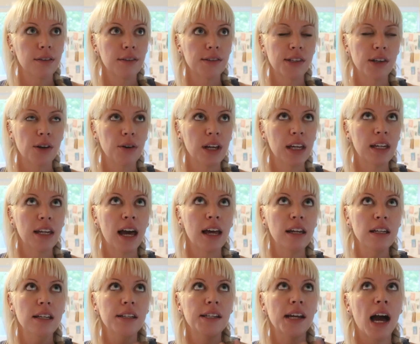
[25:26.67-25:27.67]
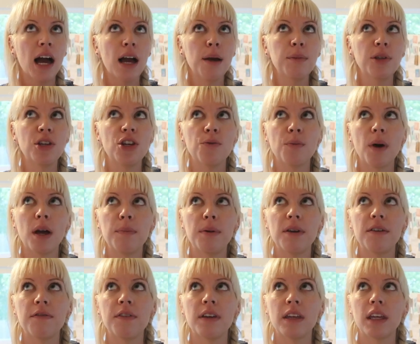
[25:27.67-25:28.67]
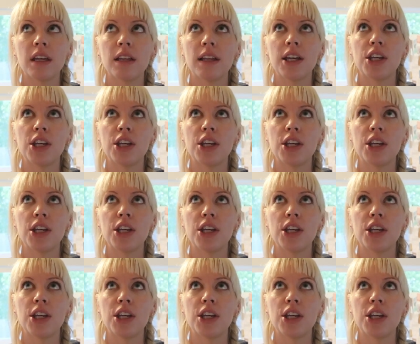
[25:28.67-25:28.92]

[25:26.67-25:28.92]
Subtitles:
so in any time that you might be feeling